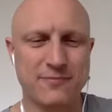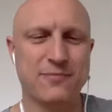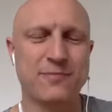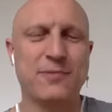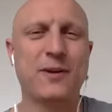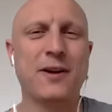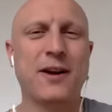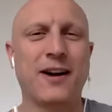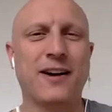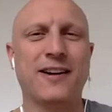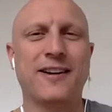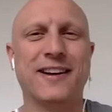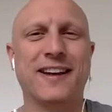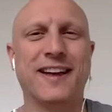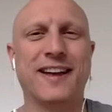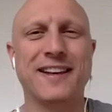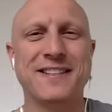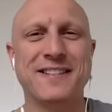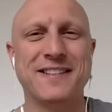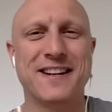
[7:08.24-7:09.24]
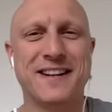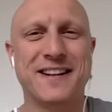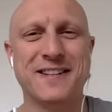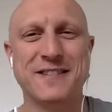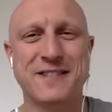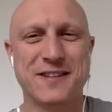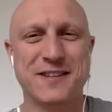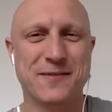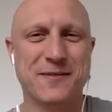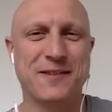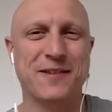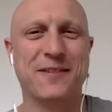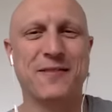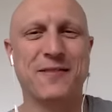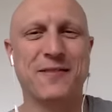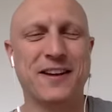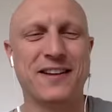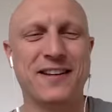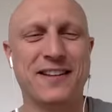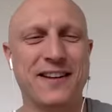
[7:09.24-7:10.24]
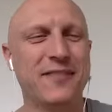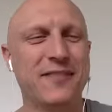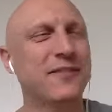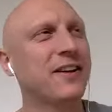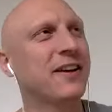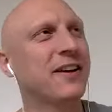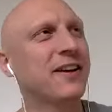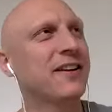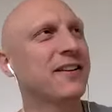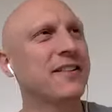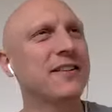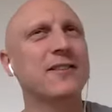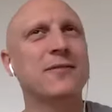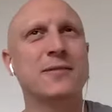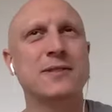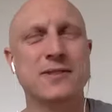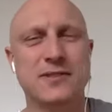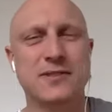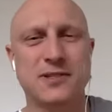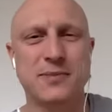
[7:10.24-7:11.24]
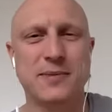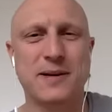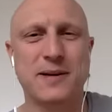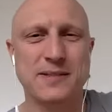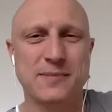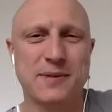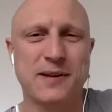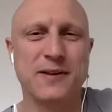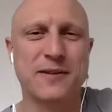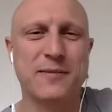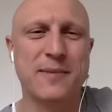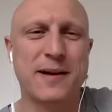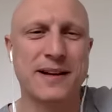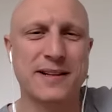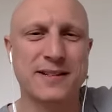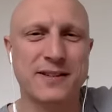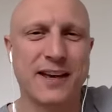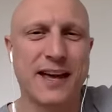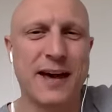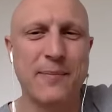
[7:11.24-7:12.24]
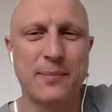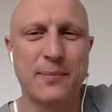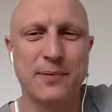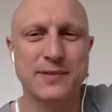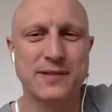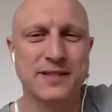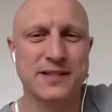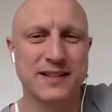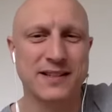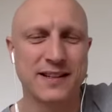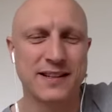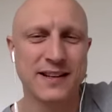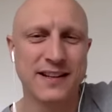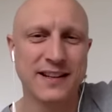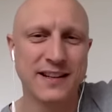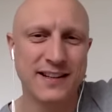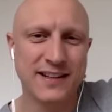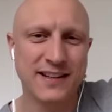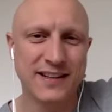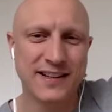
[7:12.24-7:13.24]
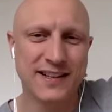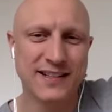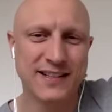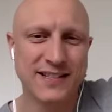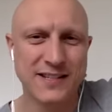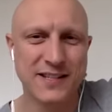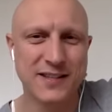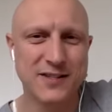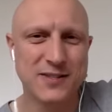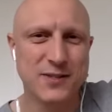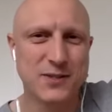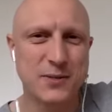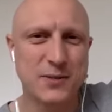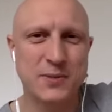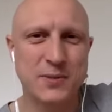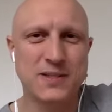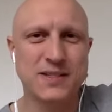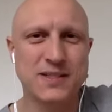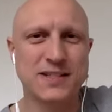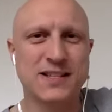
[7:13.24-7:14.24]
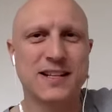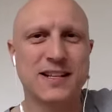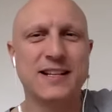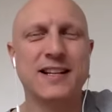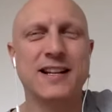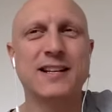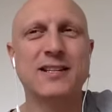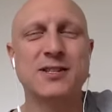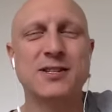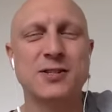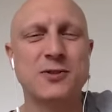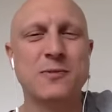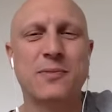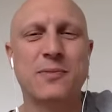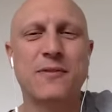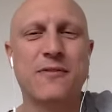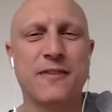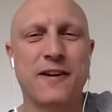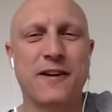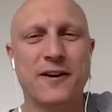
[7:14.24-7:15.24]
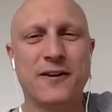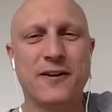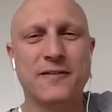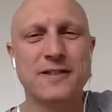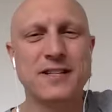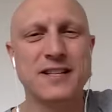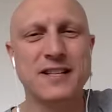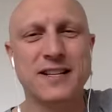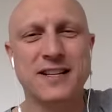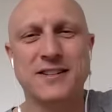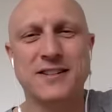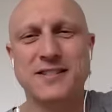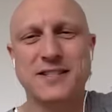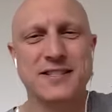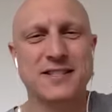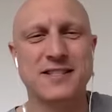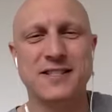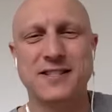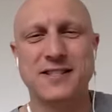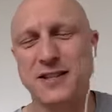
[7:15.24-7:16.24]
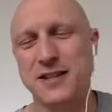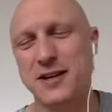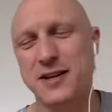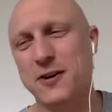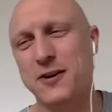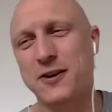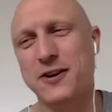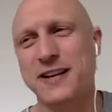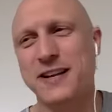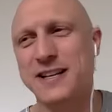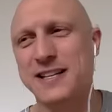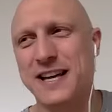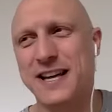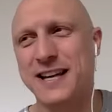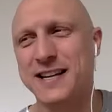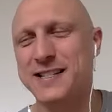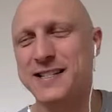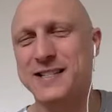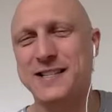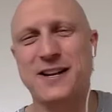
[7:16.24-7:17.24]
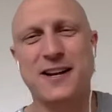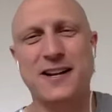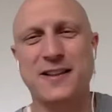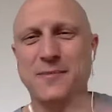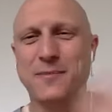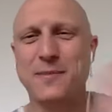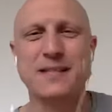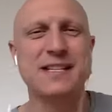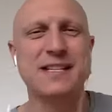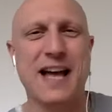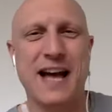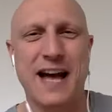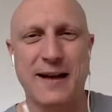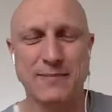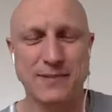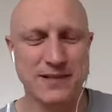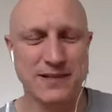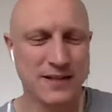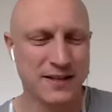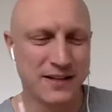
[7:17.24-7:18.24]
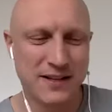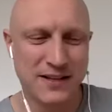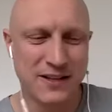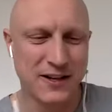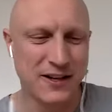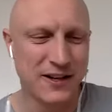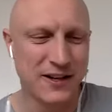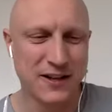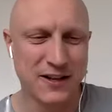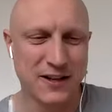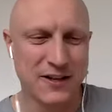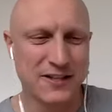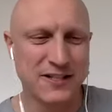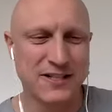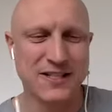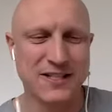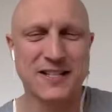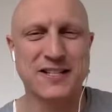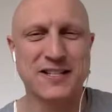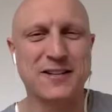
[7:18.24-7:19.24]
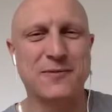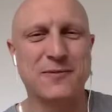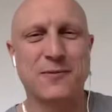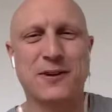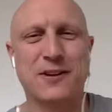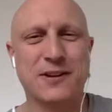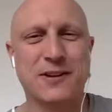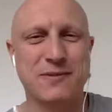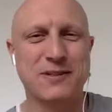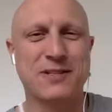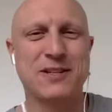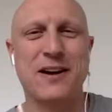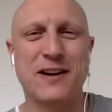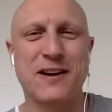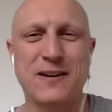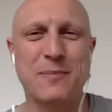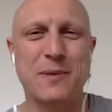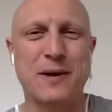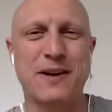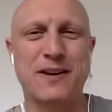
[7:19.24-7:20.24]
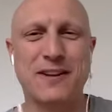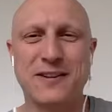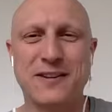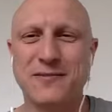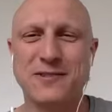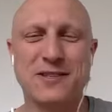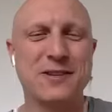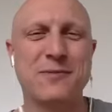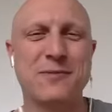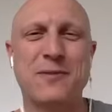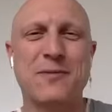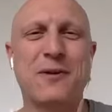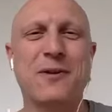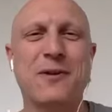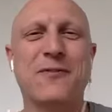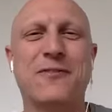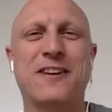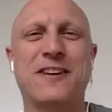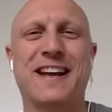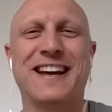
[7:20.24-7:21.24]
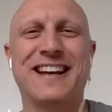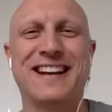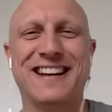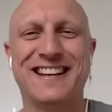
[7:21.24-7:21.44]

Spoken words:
we are a case study. So every year, I think once or twice, we go back to campus and see the students, and that's super fun, obviously, because it's the early days, all the mishaps, all the things that didn't work, we talk about, and so we won't forget.